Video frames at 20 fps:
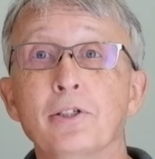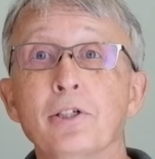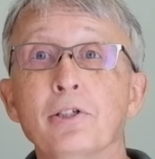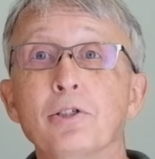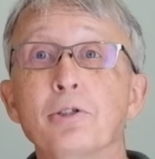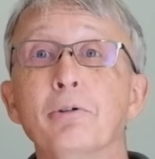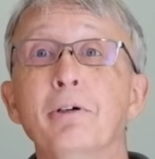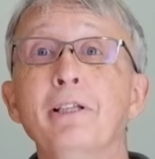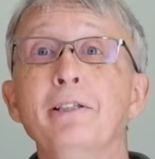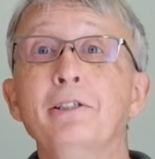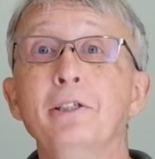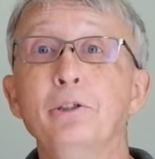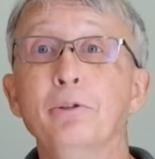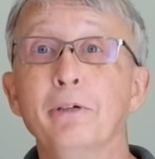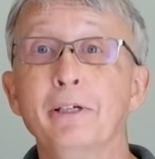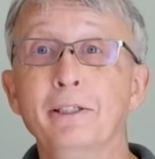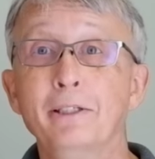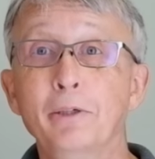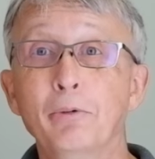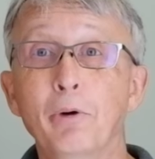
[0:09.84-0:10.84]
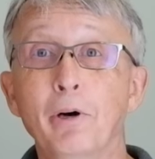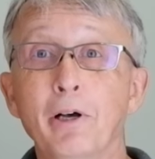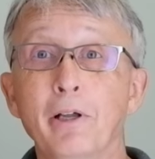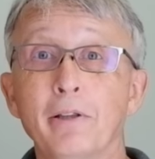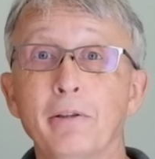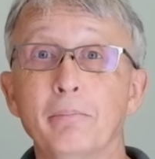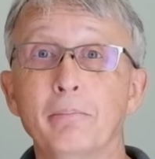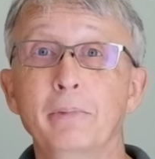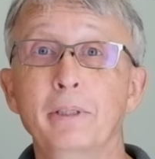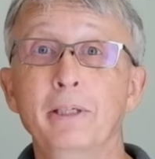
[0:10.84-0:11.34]
Since
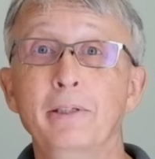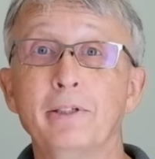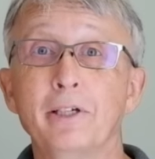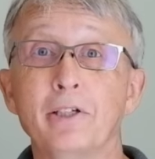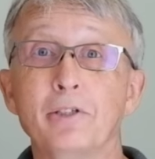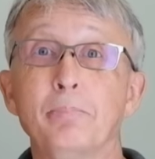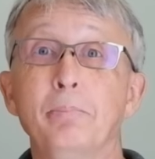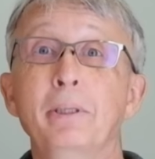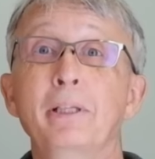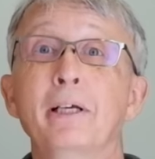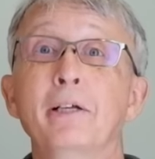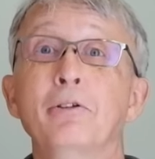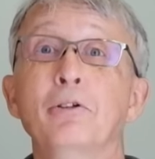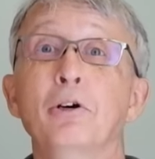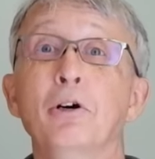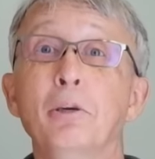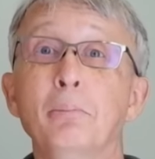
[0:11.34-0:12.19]
2021, it has been a